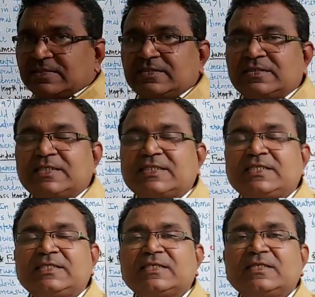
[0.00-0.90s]
This
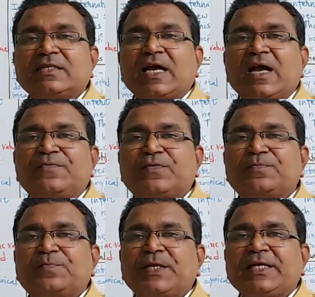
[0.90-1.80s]
is
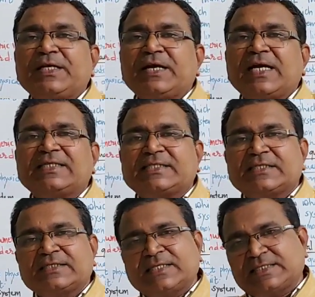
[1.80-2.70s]
FPS
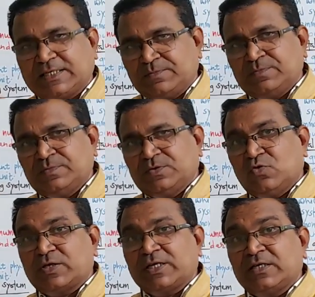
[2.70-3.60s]
system.
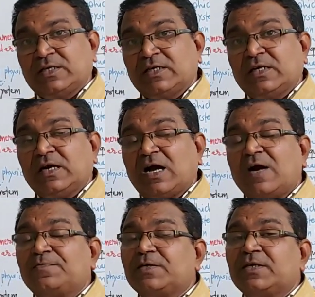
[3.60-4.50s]
Okay.
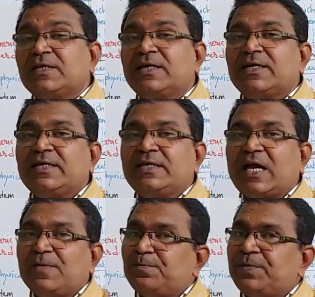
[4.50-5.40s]
After learning
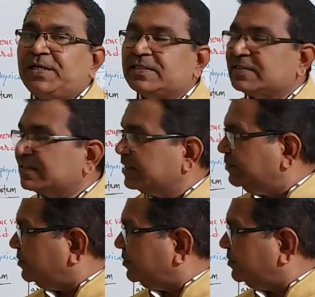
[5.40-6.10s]
FPS system,